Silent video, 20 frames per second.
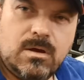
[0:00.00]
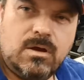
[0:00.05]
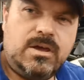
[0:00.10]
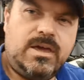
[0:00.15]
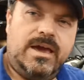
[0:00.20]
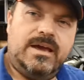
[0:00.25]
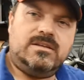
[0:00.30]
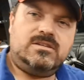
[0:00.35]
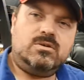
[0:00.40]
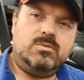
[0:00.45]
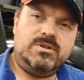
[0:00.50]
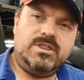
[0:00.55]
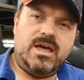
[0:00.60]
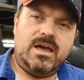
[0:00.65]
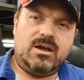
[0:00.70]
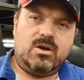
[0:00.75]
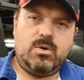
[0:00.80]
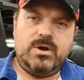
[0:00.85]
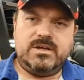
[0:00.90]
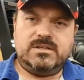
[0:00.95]
Okay, so with
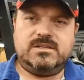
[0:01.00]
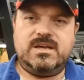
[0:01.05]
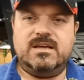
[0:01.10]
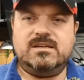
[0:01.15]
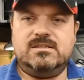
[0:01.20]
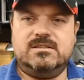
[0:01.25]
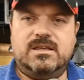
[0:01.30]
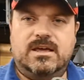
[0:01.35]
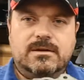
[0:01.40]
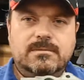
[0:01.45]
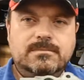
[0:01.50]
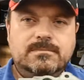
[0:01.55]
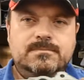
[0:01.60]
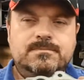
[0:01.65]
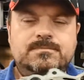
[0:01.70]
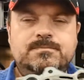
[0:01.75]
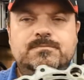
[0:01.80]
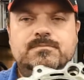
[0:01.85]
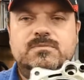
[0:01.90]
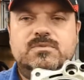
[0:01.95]
that quick test then,
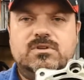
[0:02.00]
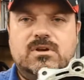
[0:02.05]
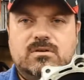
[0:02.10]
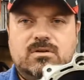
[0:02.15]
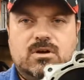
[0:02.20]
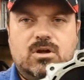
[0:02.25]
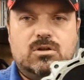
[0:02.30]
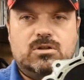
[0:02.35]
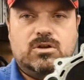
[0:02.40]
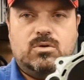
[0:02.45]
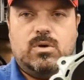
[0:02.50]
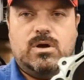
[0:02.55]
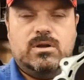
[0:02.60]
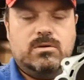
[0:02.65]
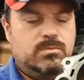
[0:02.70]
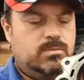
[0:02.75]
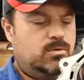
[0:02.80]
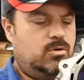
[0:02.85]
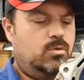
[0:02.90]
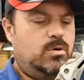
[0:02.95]
so I've got to hold it quite a
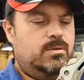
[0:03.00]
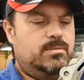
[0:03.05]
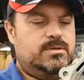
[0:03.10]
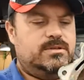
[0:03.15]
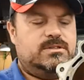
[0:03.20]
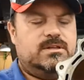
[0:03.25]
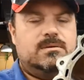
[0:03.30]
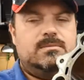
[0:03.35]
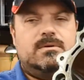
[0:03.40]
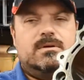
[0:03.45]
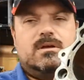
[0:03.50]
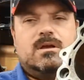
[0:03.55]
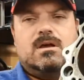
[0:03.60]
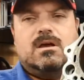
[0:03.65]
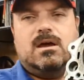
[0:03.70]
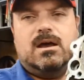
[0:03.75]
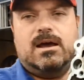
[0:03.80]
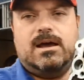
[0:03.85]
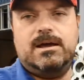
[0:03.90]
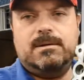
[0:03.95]
long way up this time,
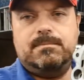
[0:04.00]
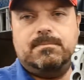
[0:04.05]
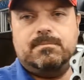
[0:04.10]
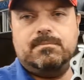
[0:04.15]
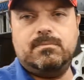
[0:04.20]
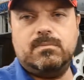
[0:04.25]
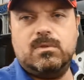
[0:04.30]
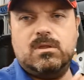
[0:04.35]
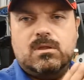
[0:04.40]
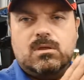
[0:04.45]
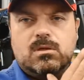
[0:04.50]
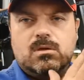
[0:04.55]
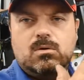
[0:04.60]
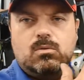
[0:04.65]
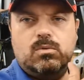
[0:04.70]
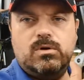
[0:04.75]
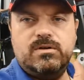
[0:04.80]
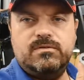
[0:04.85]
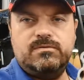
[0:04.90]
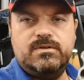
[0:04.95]

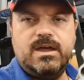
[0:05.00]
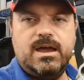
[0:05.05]
we've